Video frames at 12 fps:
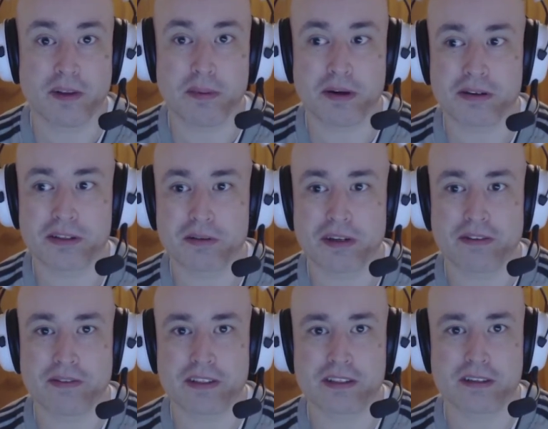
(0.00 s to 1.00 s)
or
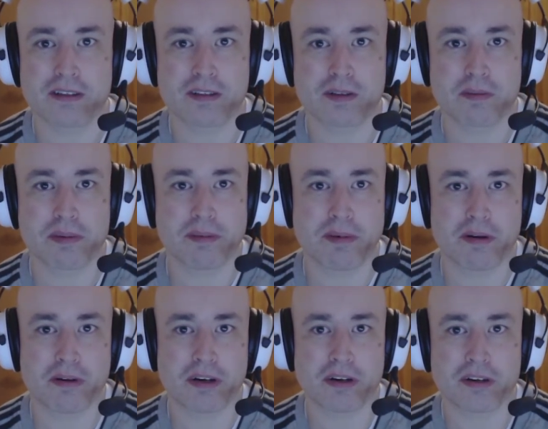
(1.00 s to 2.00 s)
whatever to
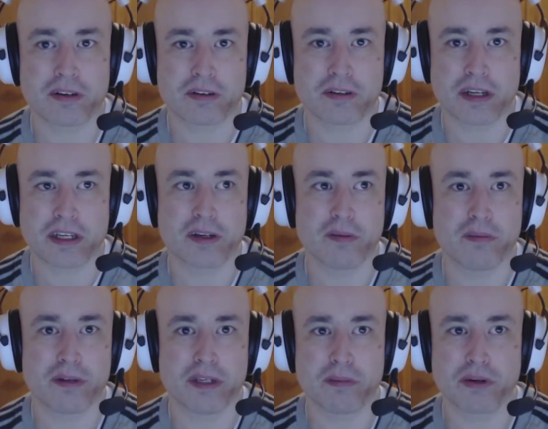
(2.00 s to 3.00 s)
promote our, like,
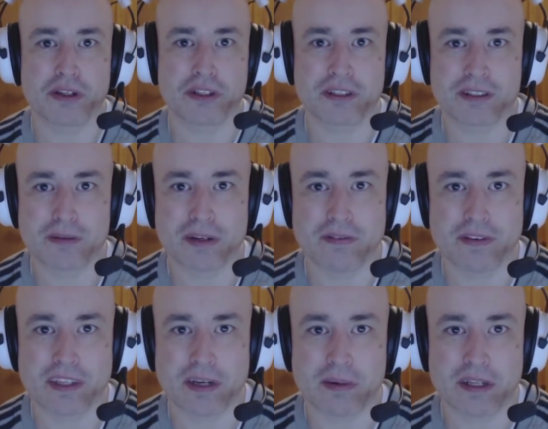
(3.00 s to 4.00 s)
company product or whatever.
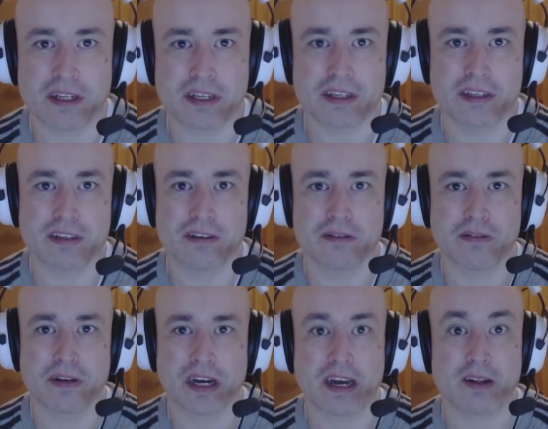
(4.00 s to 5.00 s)
That'd be, like,
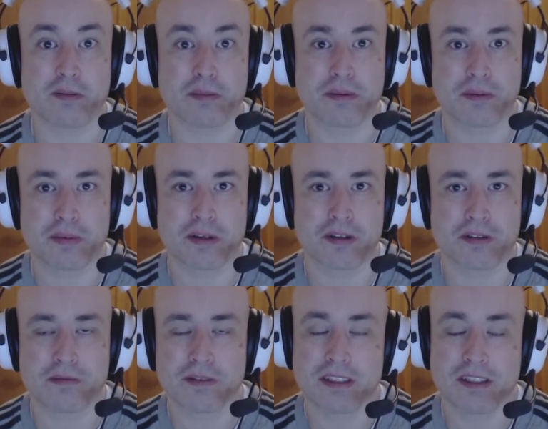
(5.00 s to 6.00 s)
a help. But
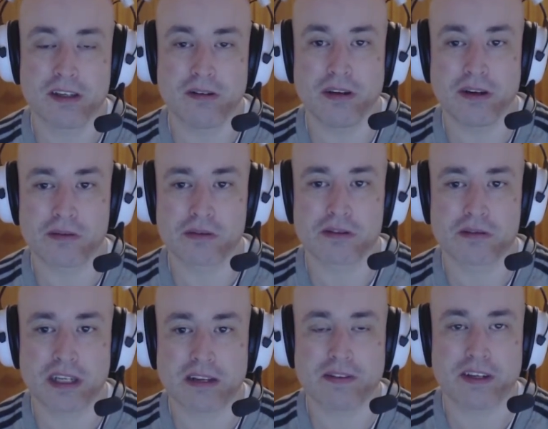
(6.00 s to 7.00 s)
who knows? You
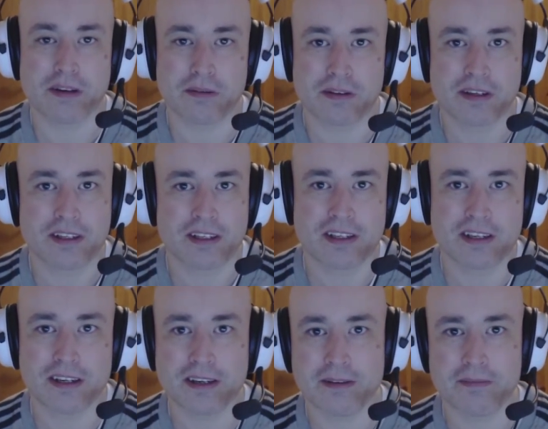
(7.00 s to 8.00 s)
never know.
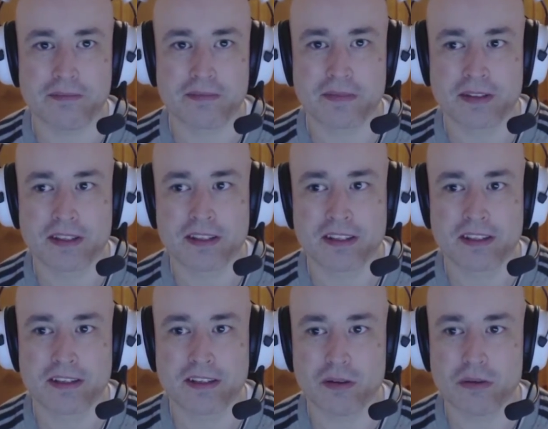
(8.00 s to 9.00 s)

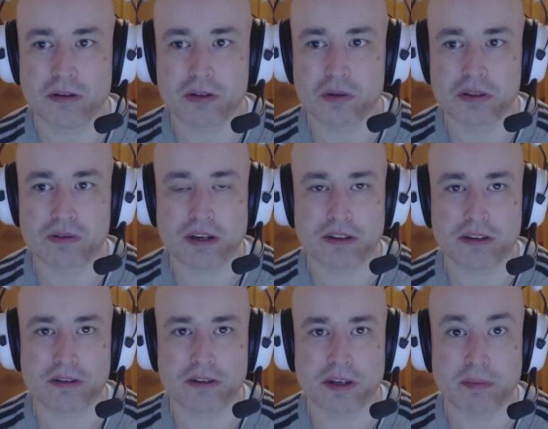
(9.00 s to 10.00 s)
Who knows what's around the
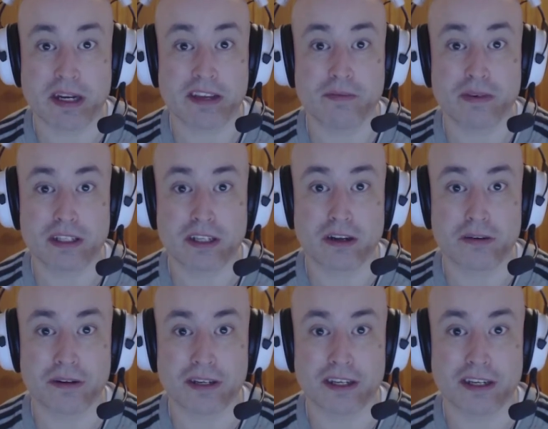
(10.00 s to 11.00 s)
corner? I might even win the
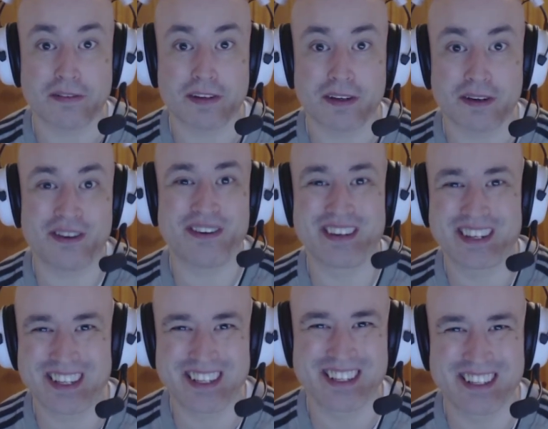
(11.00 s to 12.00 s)
lottery. You
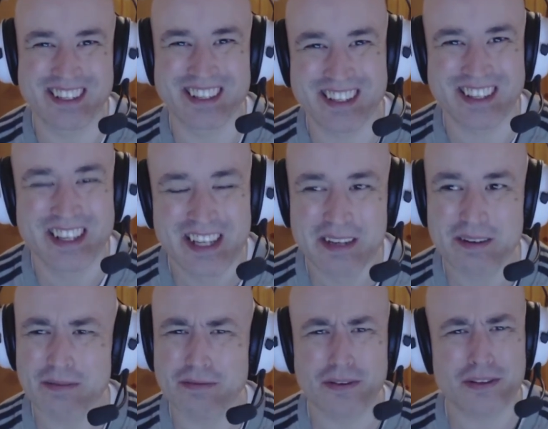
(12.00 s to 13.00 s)
never know.
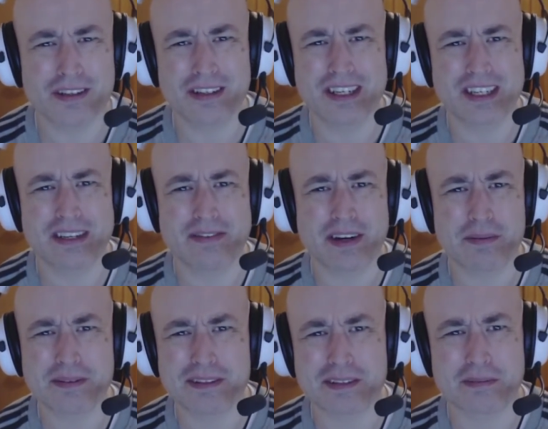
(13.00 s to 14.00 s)
Unfortunately, it never
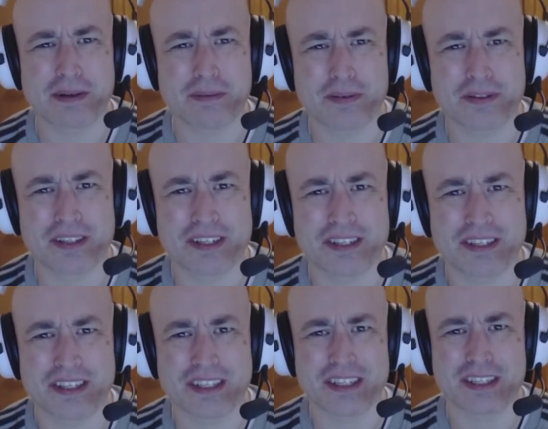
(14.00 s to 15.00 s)
happens to people that,
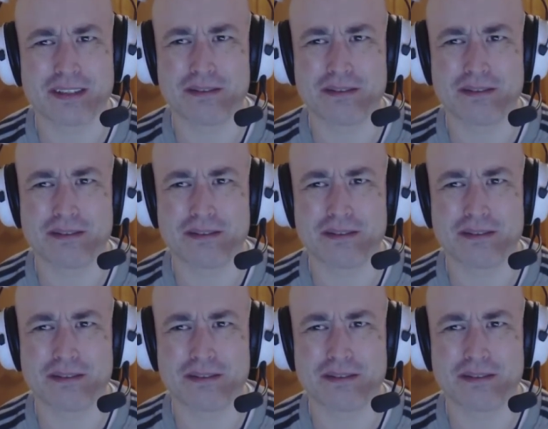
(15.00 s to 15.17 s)
like,